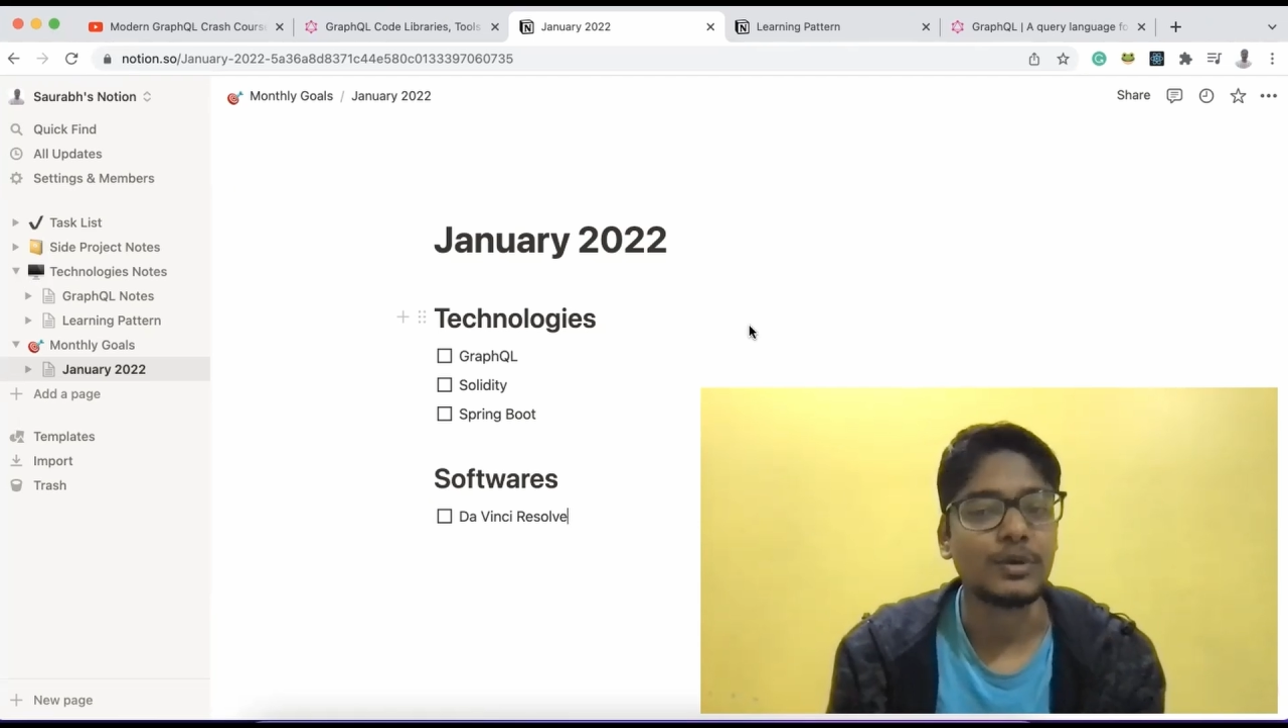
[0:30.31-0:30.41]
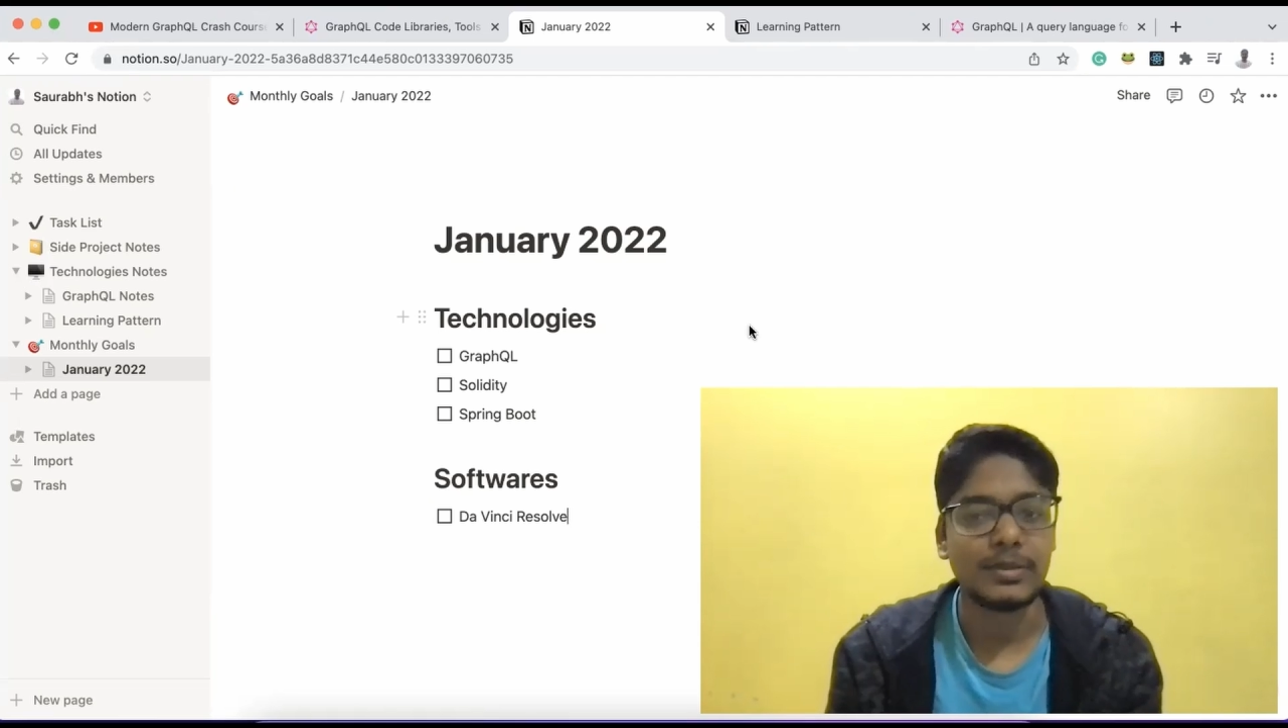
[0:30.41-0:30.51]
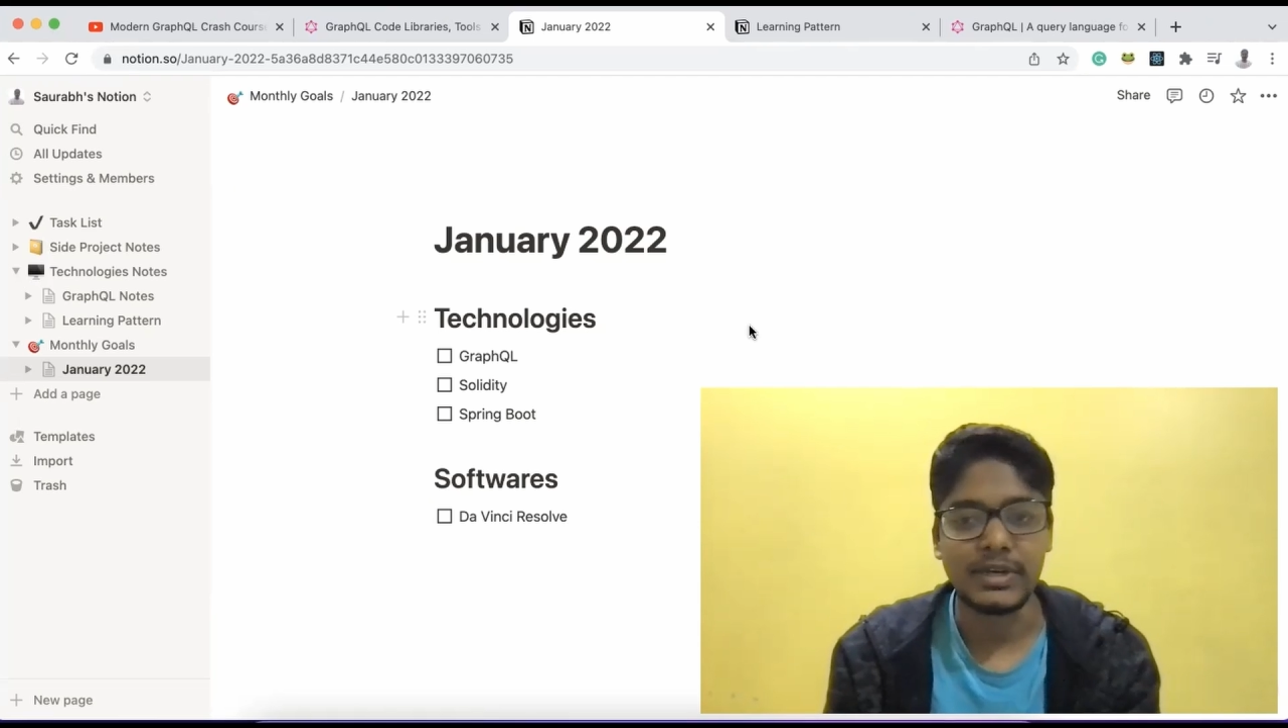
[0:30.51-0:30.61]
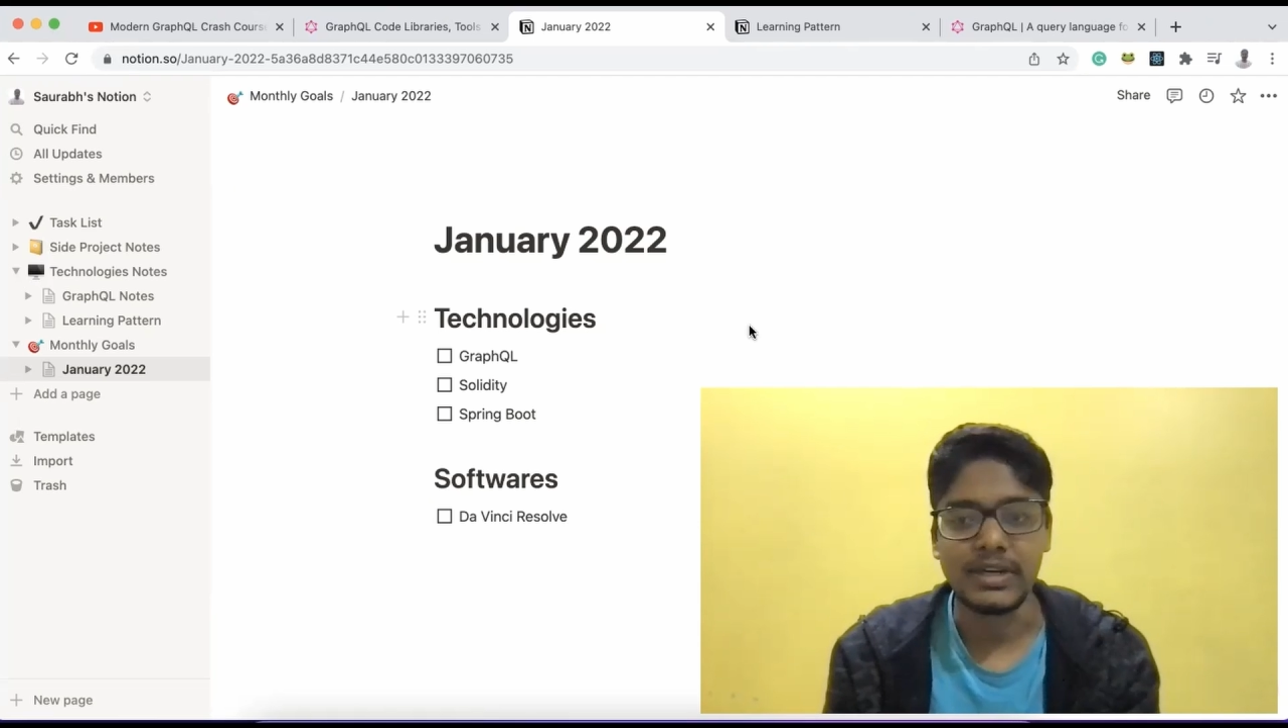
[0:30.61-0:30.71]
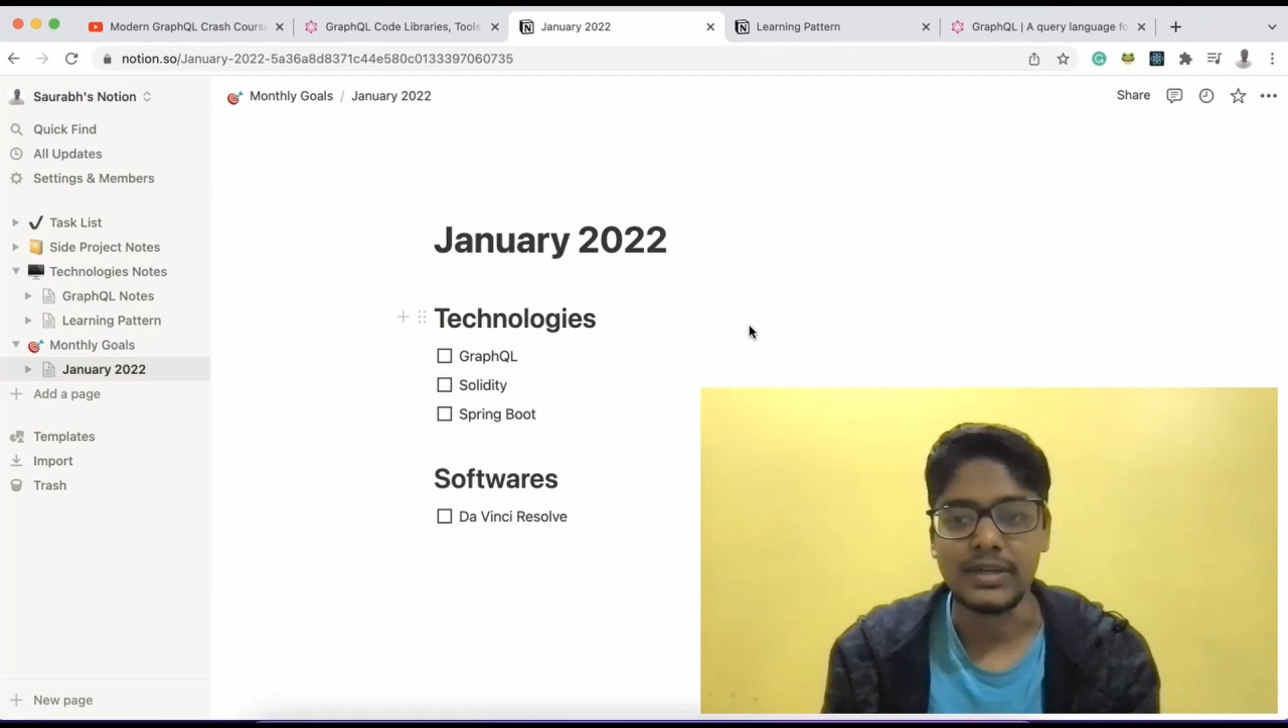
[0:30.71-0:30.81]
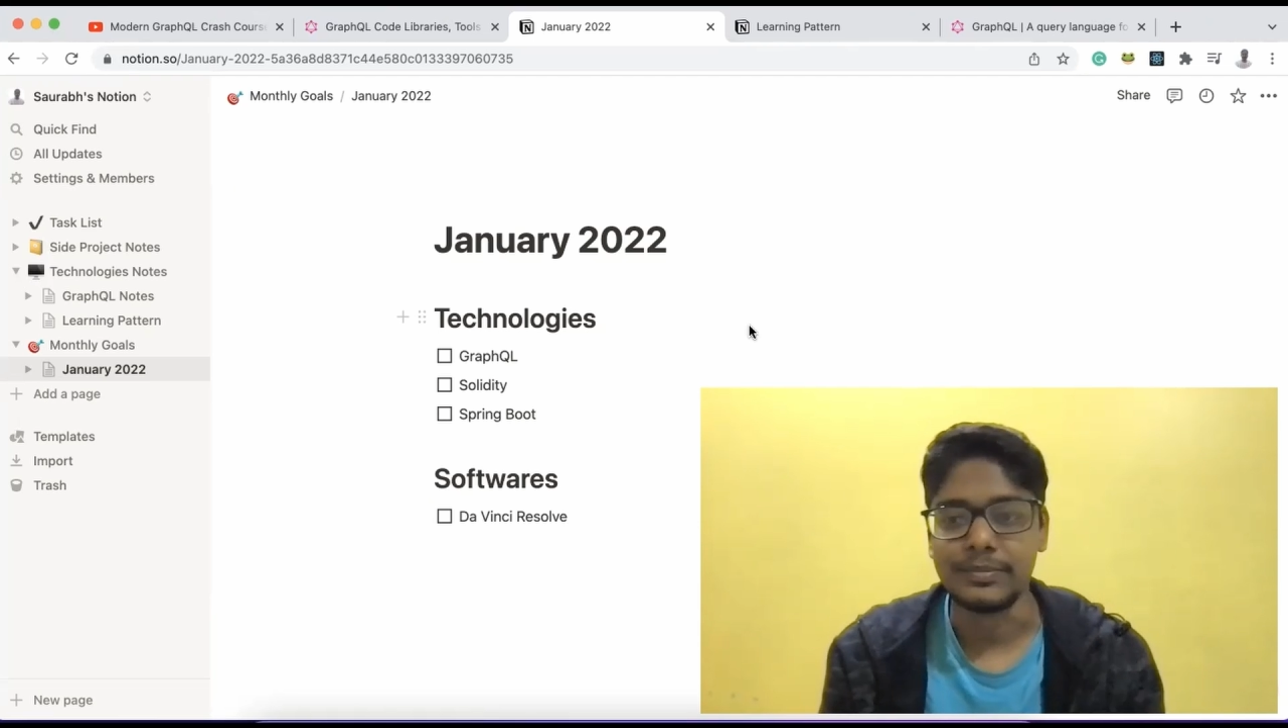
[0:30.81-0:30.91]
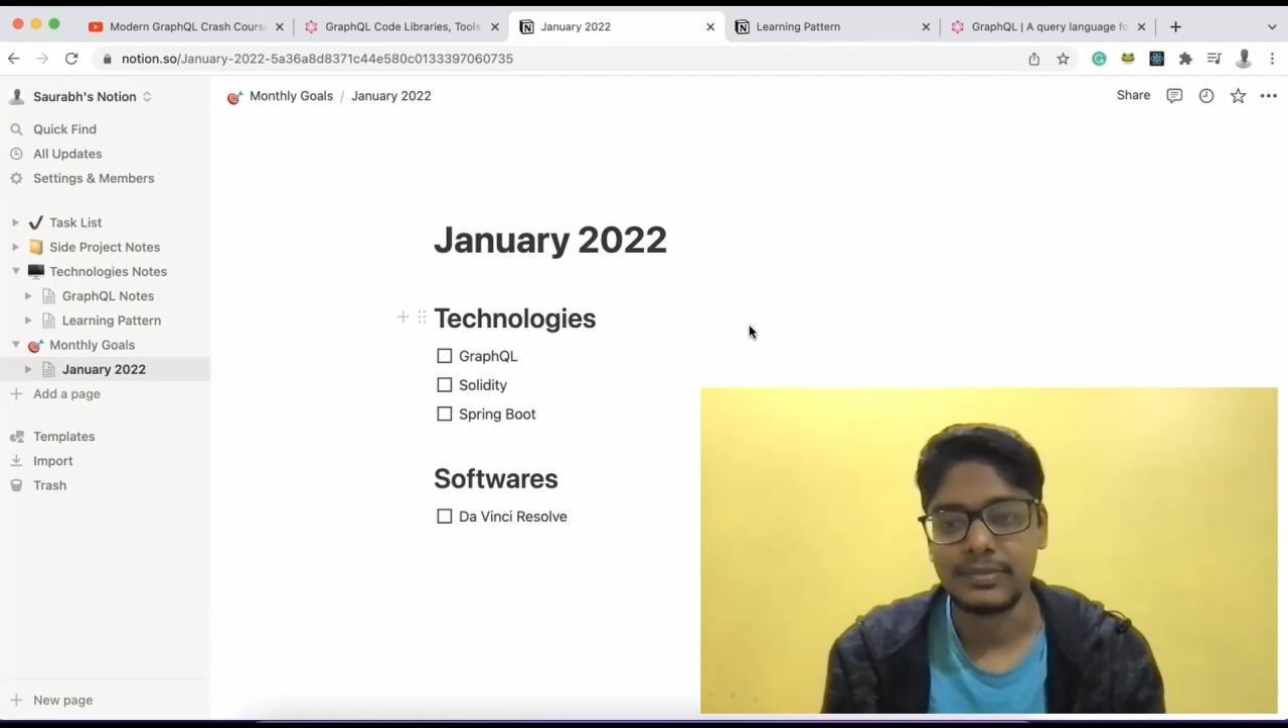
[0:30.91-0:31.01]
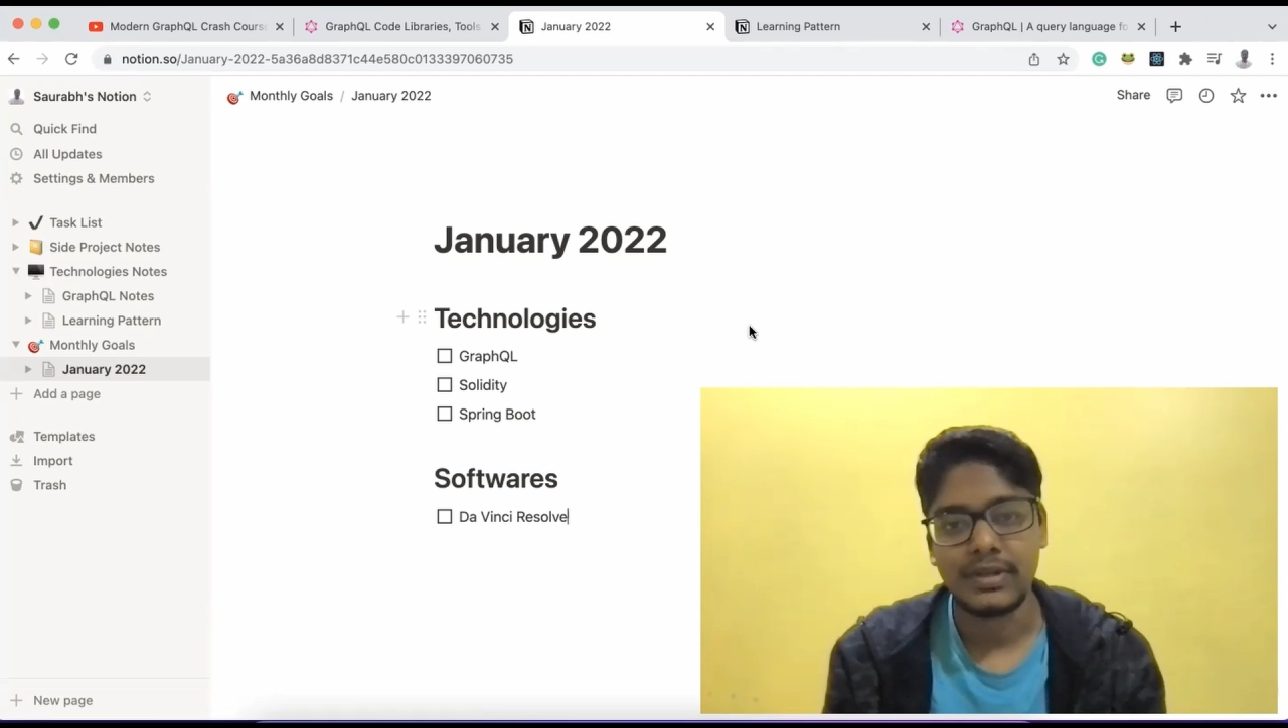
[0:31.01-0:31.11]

complete them